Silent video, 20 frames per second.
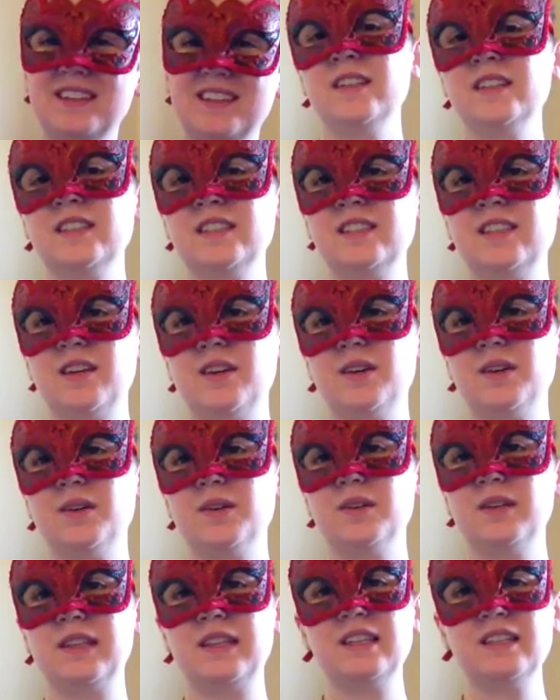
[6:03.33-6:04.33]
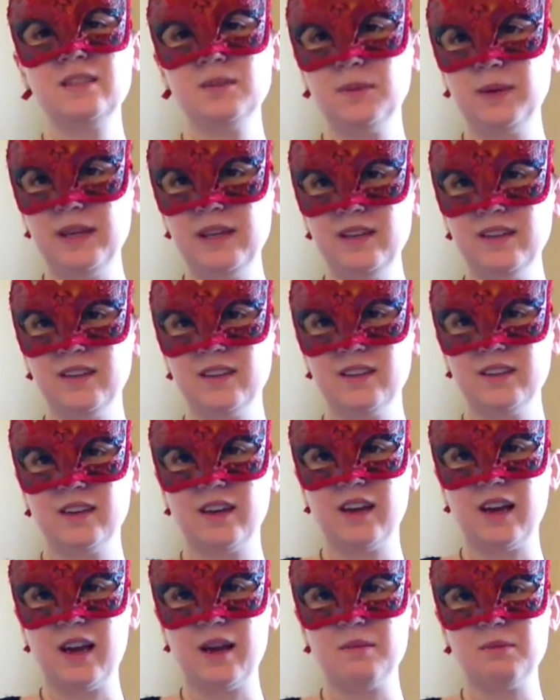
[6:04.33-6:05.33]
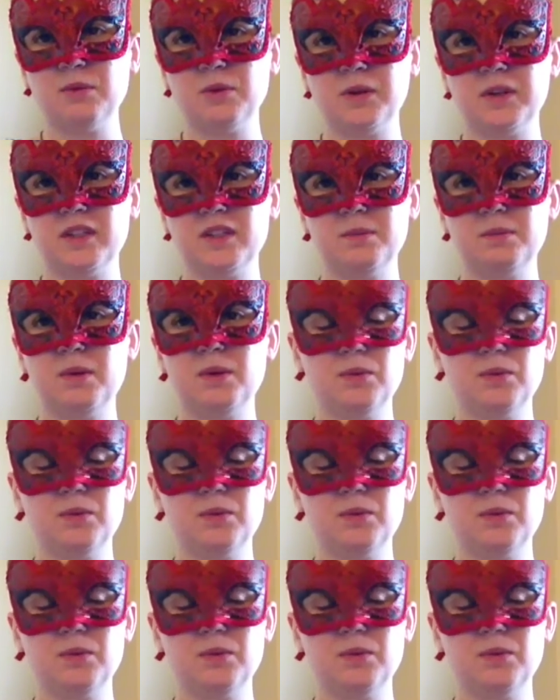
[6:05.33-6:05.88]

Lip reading: So this week, I'm going to be